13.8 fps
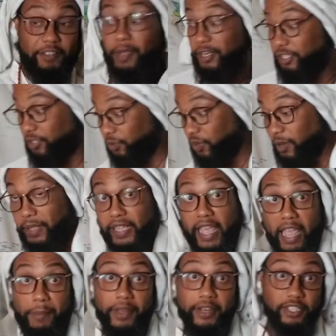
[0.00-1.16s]
me the script. He
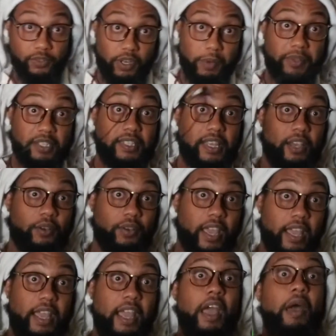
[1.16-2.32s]
gave me the script to say,
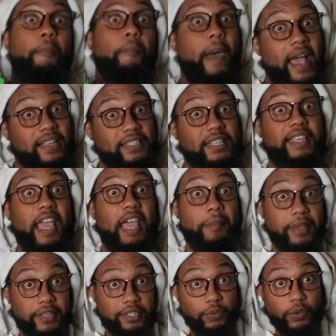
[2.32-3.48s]
okay, Master gave me
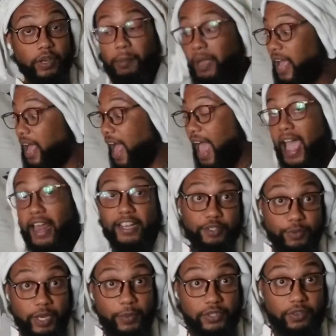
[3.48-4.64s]
the script. I just
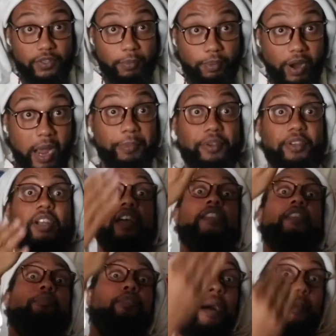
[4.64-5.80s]
read what's on the prompter. The
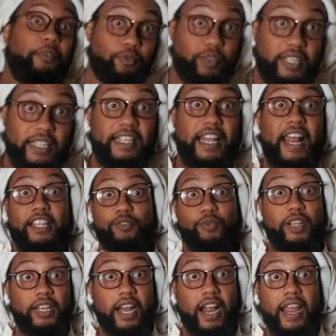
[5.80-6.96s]
prompter reads and I just
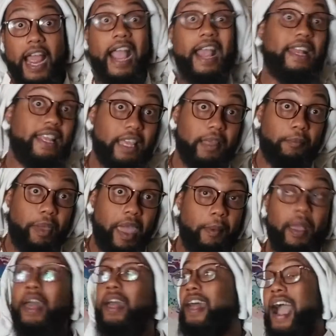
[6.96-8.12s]
read it. I, I ain't even getting paid.
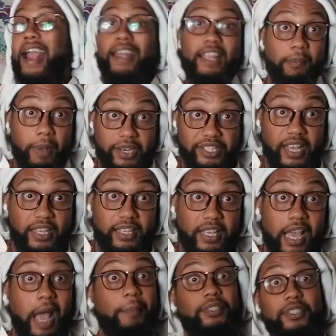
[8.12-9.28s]
I ain't even getting my check yet.
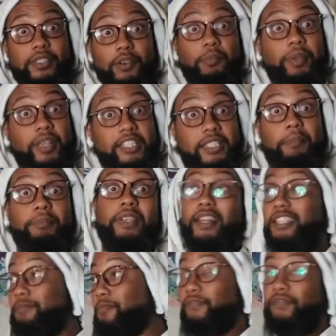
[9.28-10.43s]
I'm still pissed. I'm taking
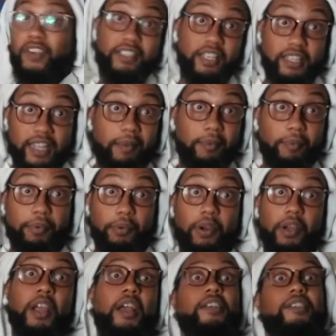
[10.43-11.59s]
these books to the labor board.
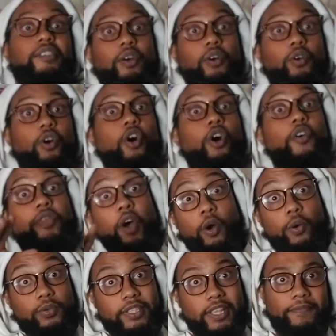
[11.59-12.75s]
So
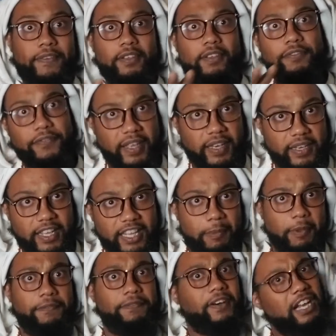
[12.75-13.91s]
those that feel offended, that the
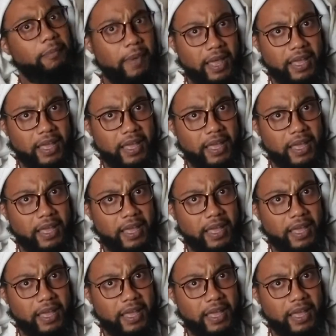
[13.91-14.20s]
flood of my